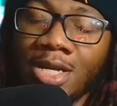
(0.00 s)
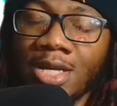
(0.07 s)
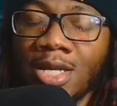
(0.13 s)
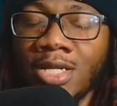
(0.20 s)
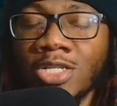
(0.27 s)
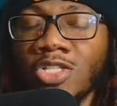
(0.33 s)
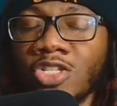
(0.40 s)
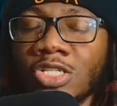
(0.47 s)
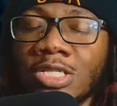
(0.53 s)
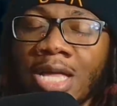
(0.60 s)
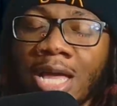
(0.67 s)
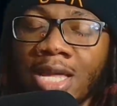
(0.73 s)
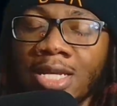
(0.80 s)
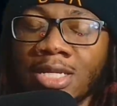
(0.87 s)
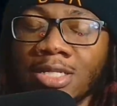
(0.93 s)
and it's just
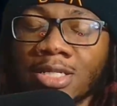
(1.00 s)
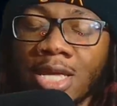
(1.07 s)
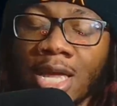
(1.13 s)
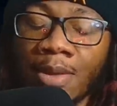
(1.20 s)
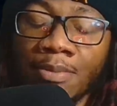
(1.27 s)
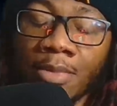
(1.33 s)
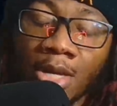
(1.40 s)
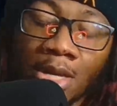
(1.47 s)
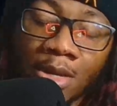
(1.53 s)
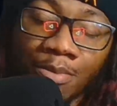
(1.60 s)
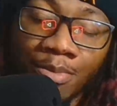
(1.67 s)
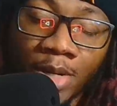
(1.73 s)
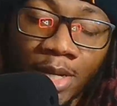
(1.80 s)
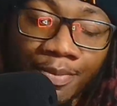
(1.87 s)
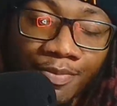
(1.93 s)
not in this game.
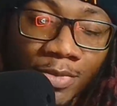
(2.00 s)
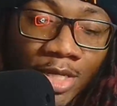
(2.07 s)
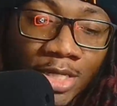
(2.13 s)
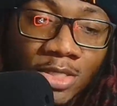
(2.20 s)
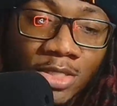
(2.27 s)
But that's